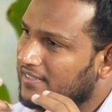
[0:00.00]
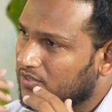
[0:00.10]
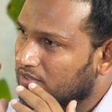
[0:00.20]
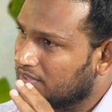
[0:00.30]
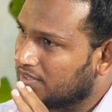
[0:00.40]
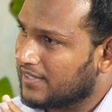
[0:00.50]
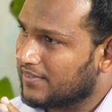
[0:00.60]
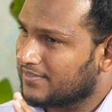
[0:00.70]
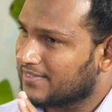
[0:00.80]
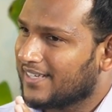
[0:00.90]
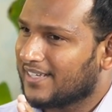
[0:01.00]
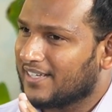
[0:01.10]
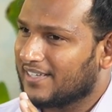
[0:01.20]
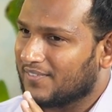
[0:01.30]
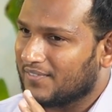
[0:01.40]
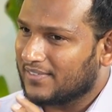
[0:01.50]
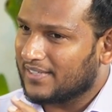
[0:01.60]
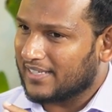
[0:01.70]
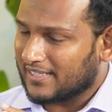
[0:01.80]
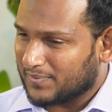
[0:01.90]
So if
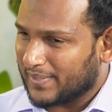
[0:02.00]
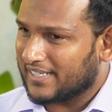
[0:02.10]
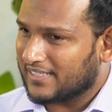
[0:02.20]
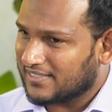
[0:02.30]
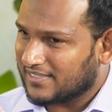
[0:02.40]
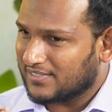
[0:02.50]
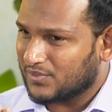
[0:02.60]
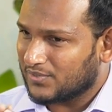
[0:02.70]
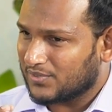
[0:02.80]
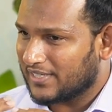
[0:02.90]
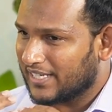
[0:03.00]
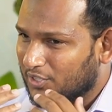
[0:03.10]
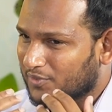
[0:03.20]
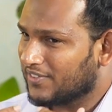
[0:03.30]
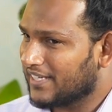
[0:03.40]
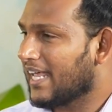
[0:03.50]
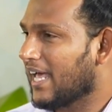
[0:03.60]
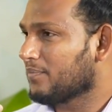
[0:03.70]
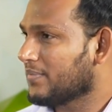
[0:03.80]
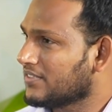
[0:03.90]
the expectation is you need to feel
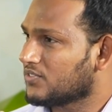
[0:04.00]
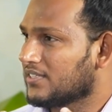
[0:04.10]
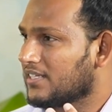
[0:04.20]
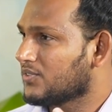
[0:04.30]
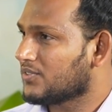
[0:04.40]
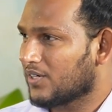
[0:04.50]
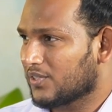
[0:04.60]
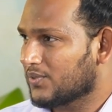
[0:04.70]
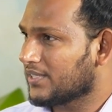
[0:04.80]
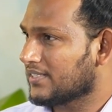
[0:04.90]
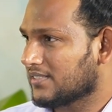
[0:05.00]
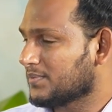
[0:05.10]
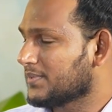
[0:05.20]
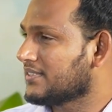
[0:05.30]
happy so that you talk to a customer.